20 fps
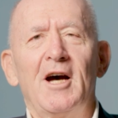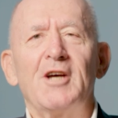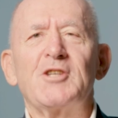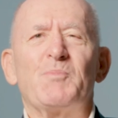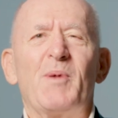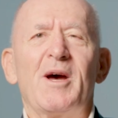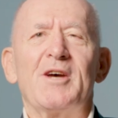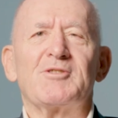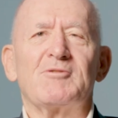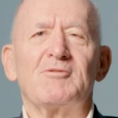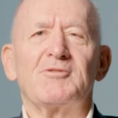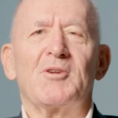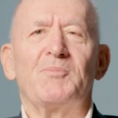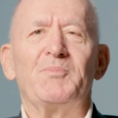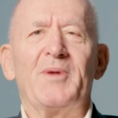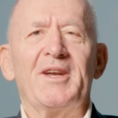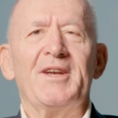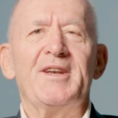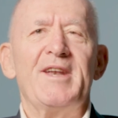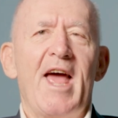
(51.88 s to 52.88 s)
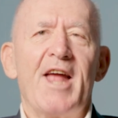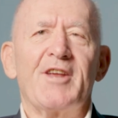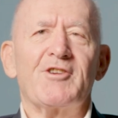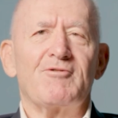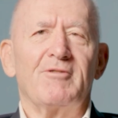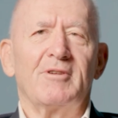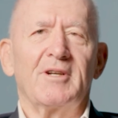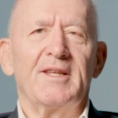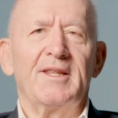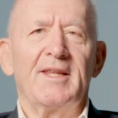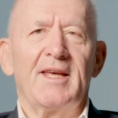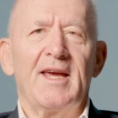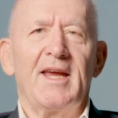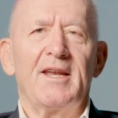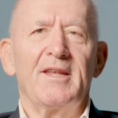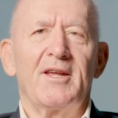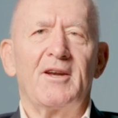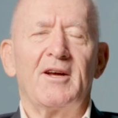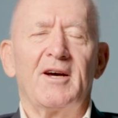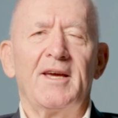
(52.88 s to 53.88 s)
I suppose it was a bit natural in the
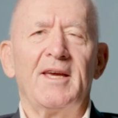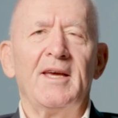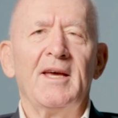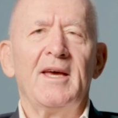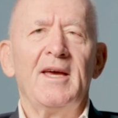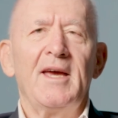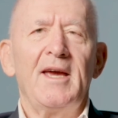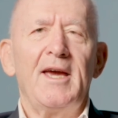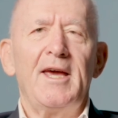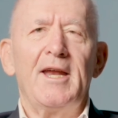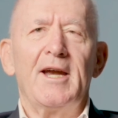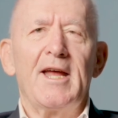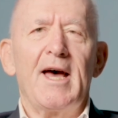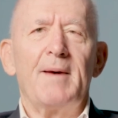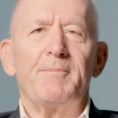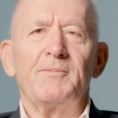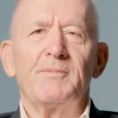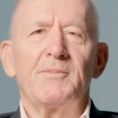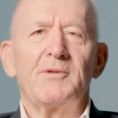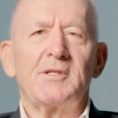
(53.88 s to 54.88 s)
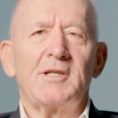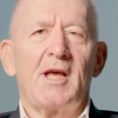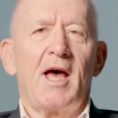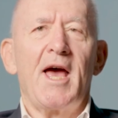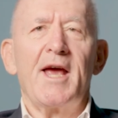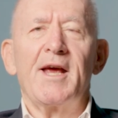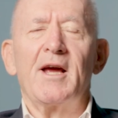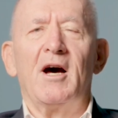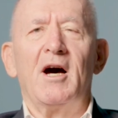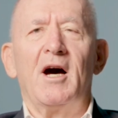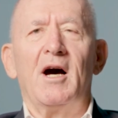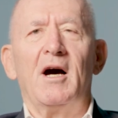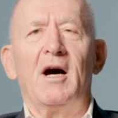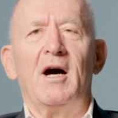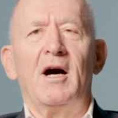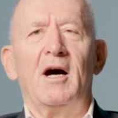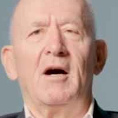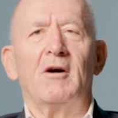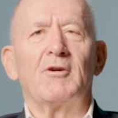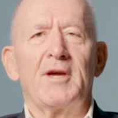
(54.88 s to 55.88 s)
end that I ended up saying,
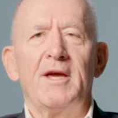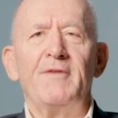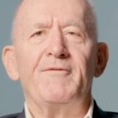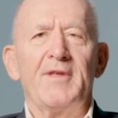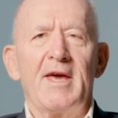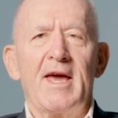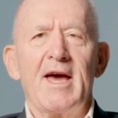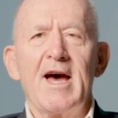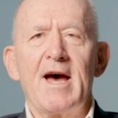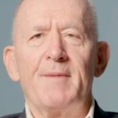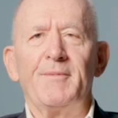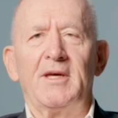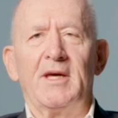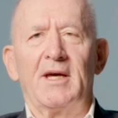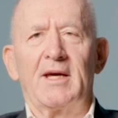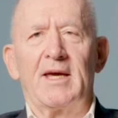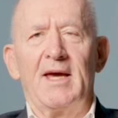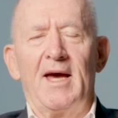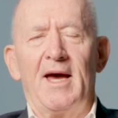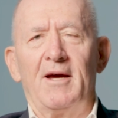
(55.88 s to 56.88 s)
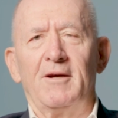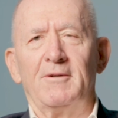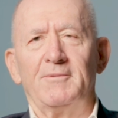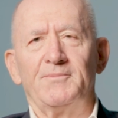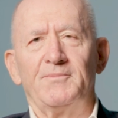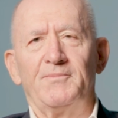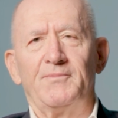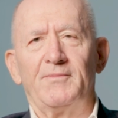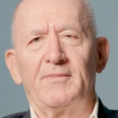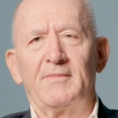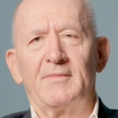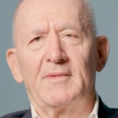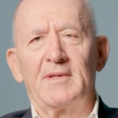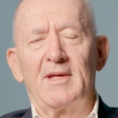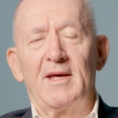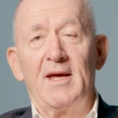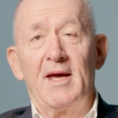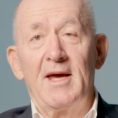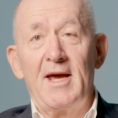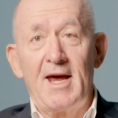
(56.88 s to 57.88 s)
I'll give the Army a go.
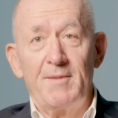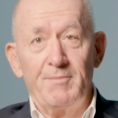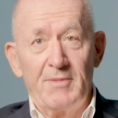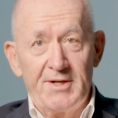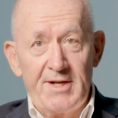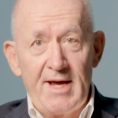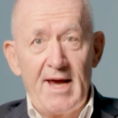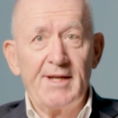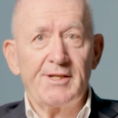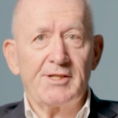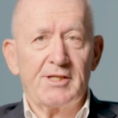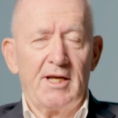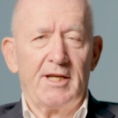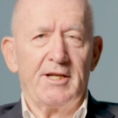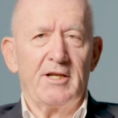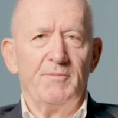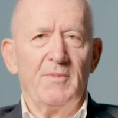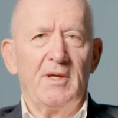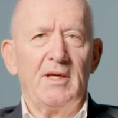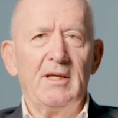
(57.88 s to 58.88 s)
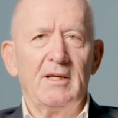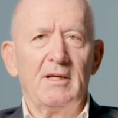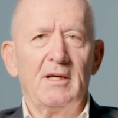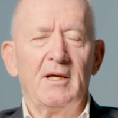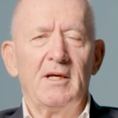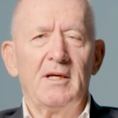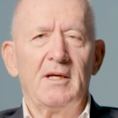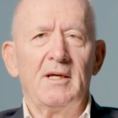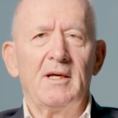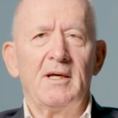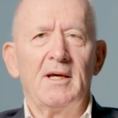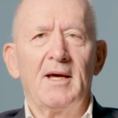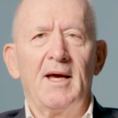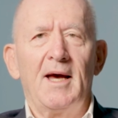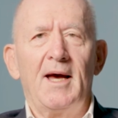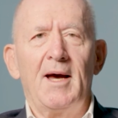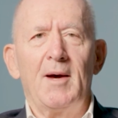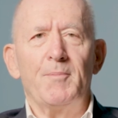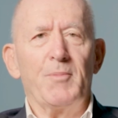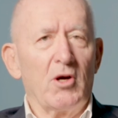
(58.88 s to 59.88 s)
And my dad said to me,
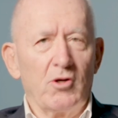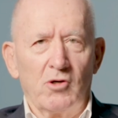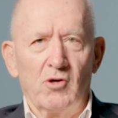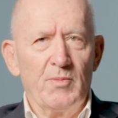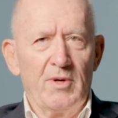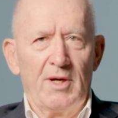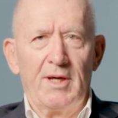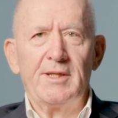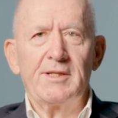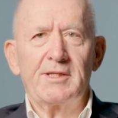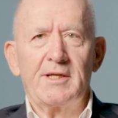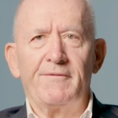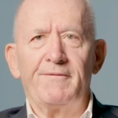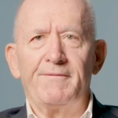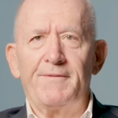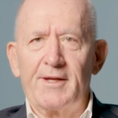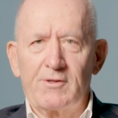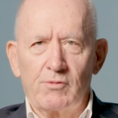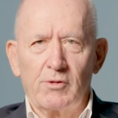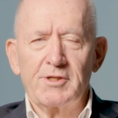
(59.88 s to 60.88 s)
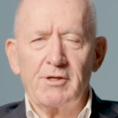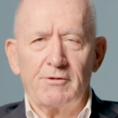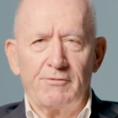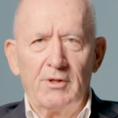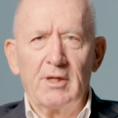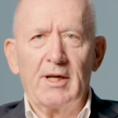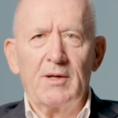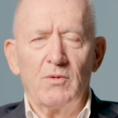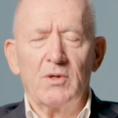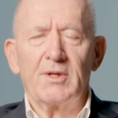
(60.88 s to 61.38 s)
uh, by all means, if that's what you really